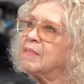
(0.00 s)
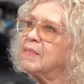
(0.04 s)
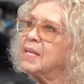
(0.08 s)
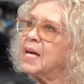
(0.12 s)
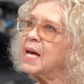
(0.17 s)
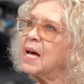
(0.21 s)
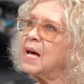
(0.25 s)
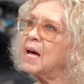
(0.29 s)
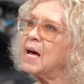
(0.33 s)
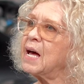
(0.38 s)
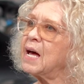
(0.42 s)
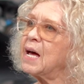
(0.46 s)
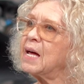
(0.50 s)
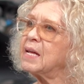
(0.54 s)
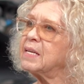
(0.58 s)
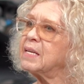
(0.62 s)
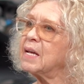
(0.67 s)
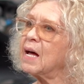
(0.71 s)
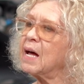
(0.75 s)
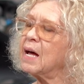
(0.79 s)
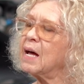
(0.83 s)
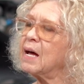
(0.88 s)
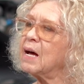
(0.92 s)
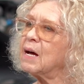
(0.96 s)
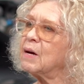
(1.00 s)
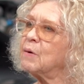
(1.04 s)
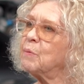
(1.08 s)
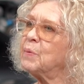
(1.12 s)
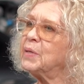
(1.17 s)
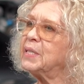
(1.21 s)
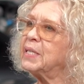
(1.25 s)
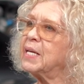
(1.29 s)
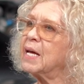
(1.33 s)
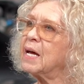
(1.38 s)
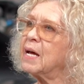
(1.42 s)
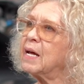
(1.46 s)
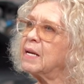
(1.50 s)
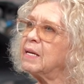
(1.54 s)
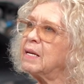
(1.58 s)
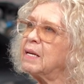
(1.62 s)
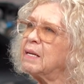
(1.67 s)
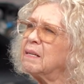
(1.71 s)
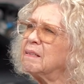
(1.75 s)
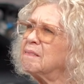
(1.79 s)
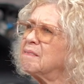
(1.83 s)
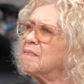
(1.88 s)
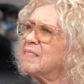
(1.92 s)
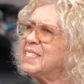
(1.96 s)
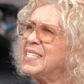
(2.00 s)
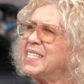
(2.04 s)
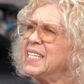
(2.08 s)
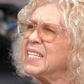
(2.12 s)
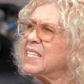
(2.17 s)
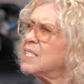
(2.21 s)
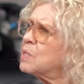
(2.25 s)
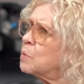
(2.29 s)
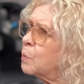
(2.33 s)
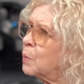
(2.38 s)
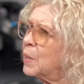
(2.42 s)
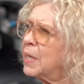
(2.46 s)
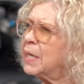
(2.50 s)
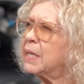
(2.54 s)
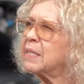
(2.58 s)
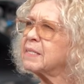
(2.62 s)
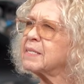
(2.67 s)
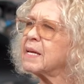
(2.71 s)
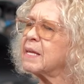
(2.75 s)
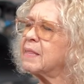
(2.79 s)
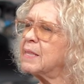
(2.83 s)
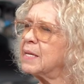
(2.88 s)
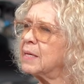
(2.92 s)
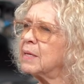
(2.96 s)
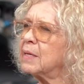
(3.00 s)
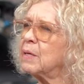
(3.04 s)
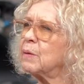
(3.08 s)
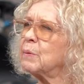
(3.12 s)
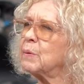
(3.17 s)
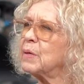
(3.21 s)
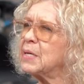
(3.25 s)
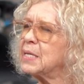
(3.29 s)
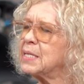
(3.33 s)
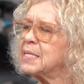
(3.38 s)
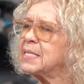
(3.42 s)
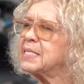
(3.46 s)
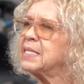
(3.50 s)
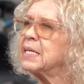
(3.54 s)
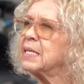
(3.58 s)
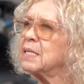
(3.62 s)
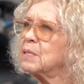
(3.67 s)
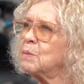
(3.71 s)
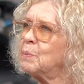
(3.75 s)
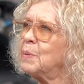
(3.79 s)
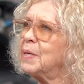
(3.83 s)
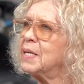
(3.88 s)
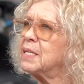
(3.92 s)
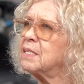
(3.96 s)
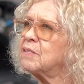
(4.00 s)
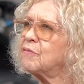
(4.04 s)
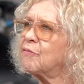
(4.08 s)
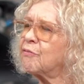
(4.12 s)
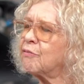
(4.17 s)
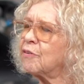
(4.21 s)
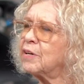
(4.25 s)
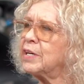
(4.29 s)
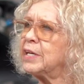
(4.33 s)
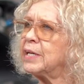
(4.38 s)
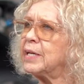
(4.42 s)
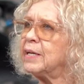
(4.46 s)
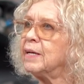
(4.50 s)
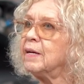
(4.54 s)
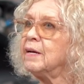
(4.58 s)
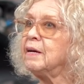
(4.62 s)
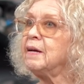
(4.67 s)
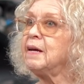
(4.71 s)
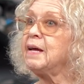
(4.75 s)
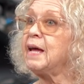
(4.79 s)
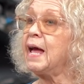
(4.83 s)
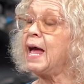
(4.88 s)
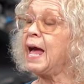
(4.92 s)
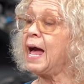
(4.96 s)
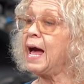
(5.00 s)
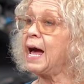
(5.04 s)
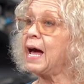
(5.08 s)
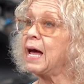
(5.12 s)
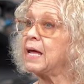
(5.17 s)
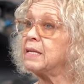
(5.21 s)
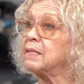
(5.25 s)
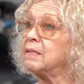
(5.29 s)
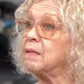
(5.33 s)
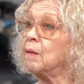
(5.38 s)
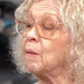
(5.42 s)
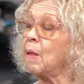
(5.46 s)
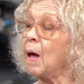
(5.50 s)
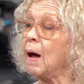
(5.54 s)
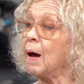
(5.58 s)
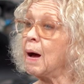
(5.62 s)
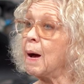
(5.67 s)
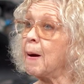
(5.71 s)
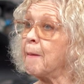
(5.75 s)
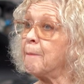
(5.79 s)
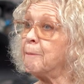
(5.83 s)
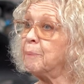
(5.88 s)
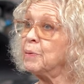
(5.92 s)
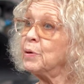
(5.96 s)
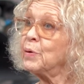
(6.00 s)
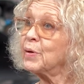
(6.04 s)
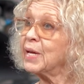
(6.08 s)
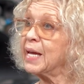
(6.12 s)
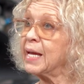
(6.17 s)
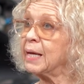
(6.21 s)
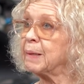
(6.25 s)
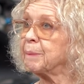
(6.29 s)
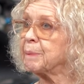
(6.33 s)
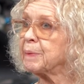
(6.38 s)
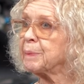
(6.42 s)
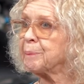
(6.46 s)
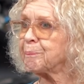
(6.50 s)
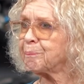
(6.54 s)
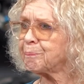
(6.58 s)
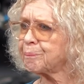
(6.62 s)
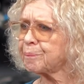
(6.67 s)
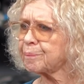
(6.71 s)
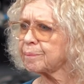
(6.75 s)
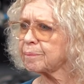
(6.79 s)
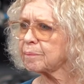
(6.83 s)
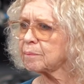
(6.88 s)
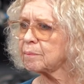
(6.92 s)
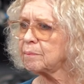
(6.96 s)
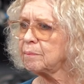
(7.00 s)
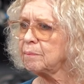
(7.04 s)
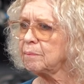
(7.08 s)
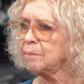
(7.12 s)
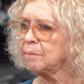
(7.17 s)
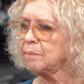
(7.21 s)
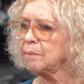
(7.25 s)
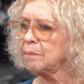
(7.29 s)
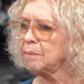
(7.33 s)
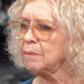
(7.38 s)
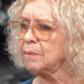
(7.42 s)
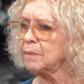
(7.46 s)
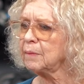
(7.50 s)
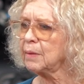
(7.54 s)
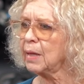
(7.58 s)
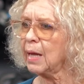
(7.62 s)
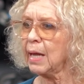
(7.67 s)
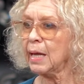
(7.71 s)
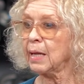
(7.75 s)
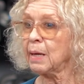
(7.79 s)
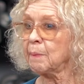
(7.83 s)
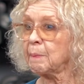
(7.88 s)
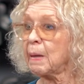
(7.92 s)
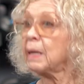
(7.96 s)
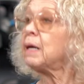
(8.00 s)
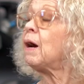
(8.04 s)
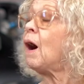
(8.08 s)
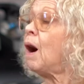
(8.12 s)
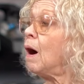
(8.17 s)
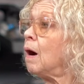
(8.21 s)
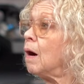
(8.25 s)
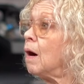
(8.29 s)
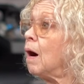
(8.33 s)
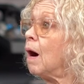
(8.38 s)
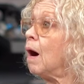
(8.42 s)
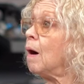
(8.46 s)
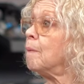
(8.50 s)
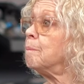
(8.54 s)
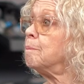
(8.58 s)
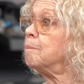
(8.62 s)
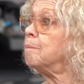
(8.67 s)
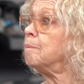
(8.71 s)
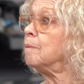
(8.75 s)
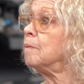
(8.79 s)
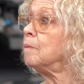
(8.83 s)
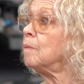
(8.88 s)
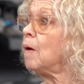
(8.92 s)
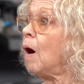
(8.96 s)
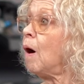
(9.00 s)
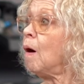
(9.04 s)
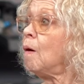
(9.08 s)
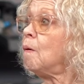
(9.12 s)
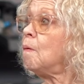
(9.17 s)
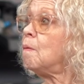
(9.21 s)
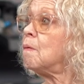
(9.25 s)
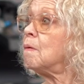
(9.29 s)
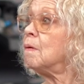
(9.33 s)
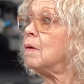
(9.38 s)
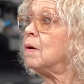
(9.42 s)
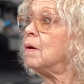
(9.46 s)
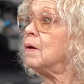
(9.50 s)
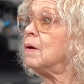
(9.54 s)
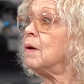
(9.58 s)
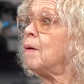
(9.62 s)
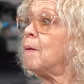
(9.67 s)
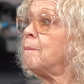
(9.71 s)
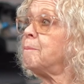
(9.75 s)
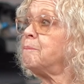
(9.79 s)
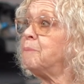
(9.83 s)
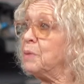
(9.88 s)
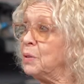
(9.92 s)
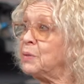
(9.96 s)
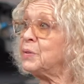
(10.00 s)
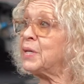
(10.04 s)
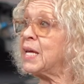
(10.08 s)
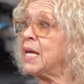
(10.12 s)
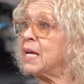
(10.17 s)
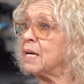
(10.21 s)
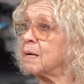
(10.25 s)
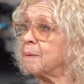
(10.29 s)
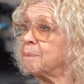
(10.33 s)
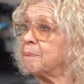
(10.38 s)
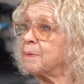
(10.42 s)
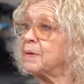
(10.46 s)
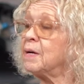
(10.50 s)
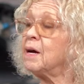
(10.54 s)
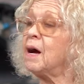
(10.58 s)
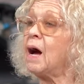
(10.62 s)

that uh, we'd get six weeks, I think it was, six weeks free at uh, boot camp. And I'm like, oh, boot camp.